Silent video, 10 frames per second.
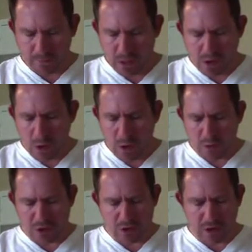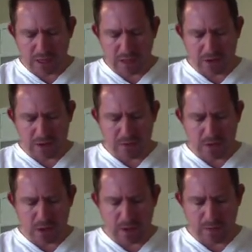No one was strong enough to
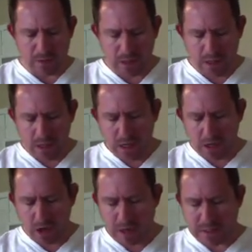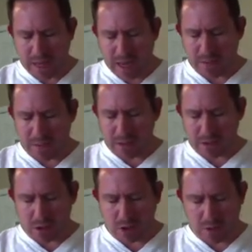subdue him. Night and day among the
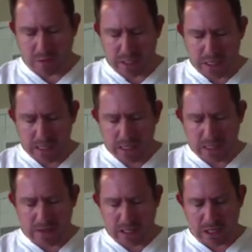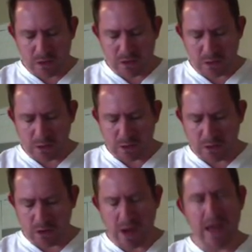tombs and in the hills, he would
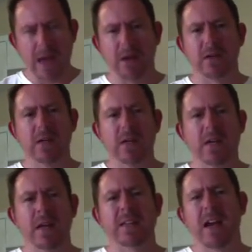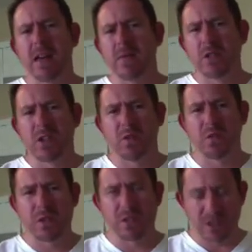cry out and cut himself
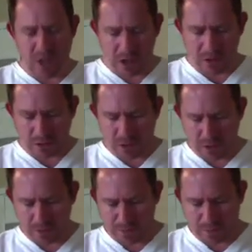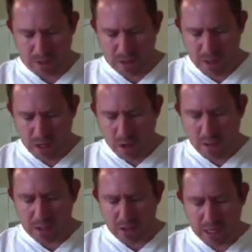with stones.
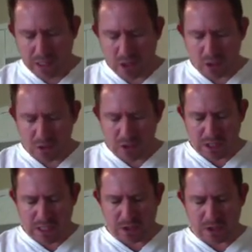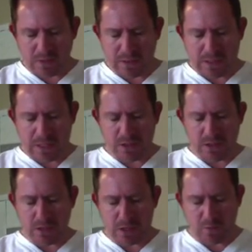When he saw Jesus from a
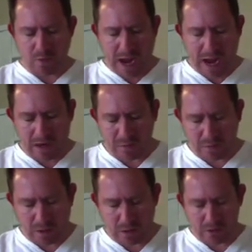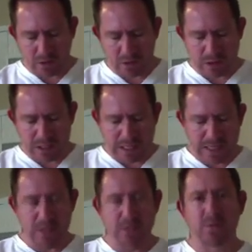distance, he ran and fell onto his
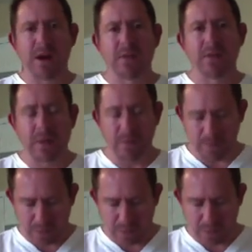knees in front of him.